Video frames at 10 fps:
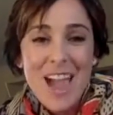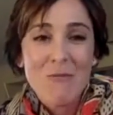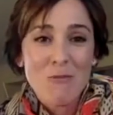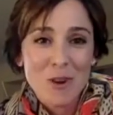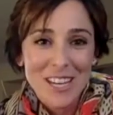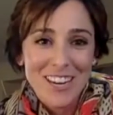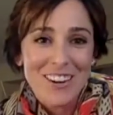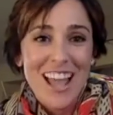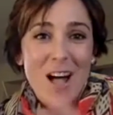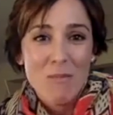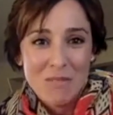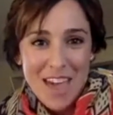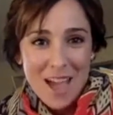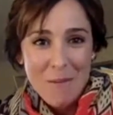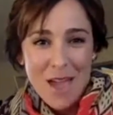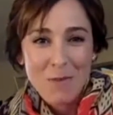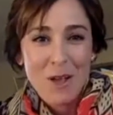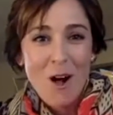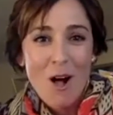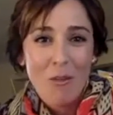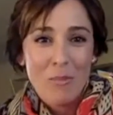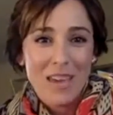and we're here to help them, and we all